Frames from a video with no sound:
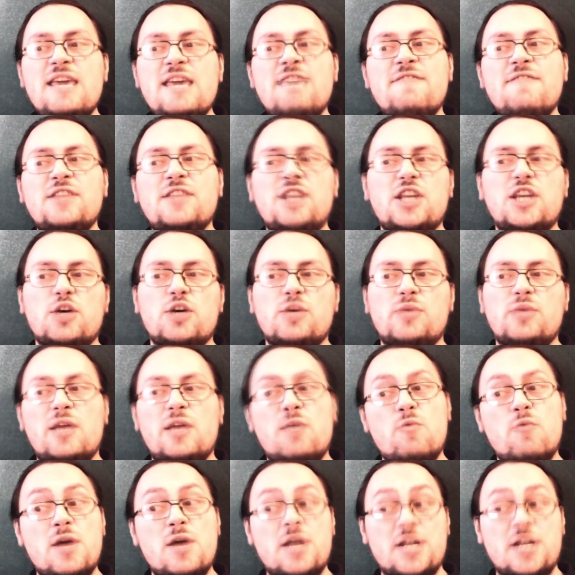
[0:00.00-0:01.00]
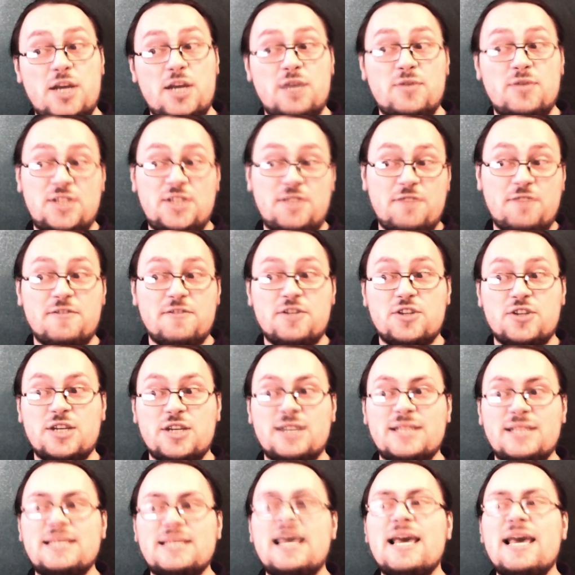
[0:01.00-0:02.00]
even though there were no
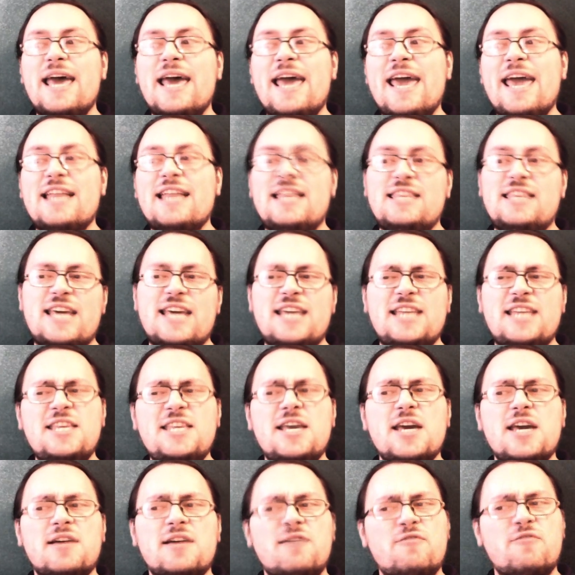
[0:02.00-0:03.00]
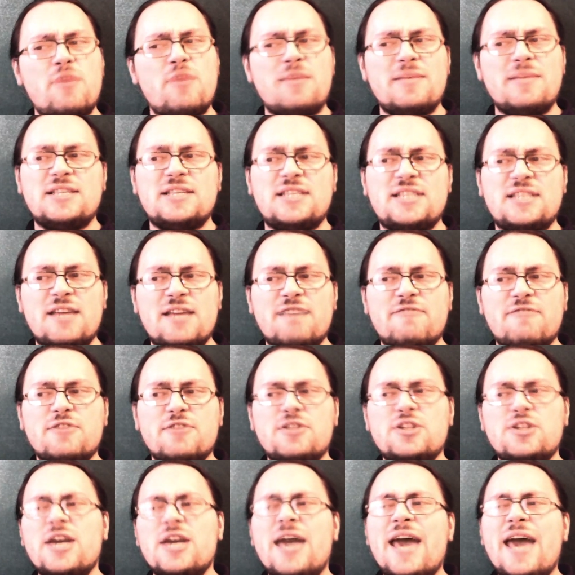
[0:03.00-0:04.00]
suffragettes and the idea of women's
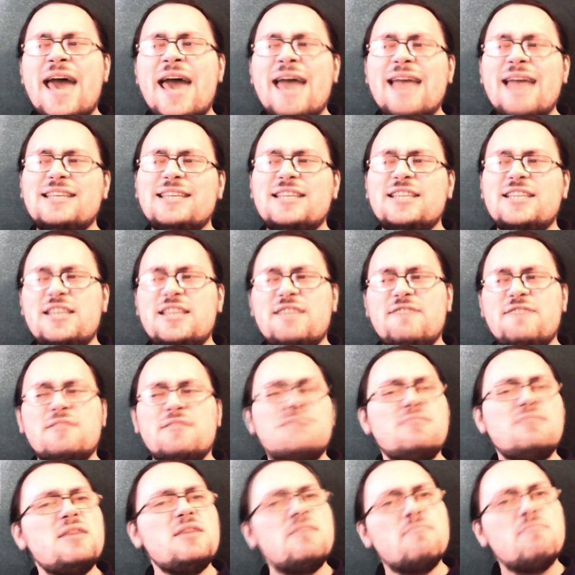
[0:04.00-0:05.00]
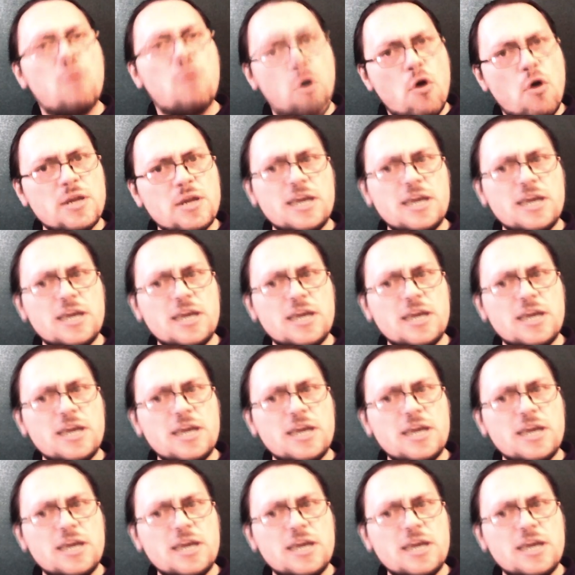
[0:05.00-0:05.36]
suffrage hadn't even been born